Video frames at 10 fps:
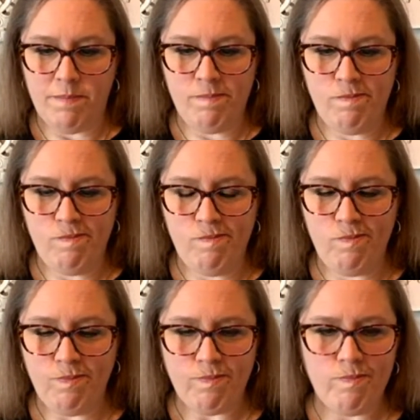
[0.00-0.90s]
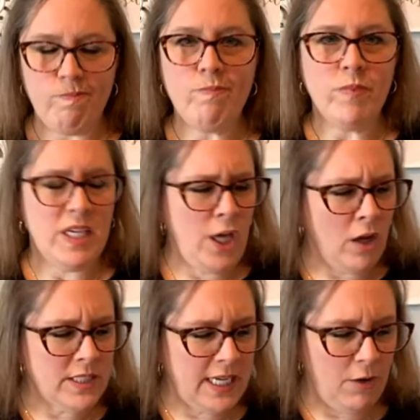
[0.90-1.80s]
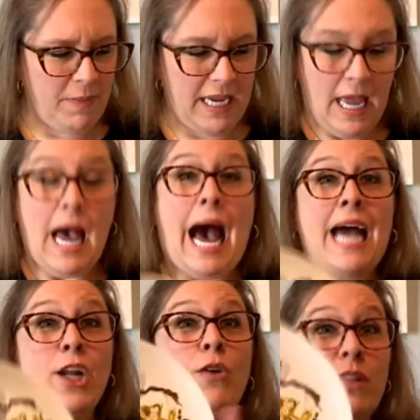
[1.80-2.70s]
Mm-hmm. Y'all tell me. I know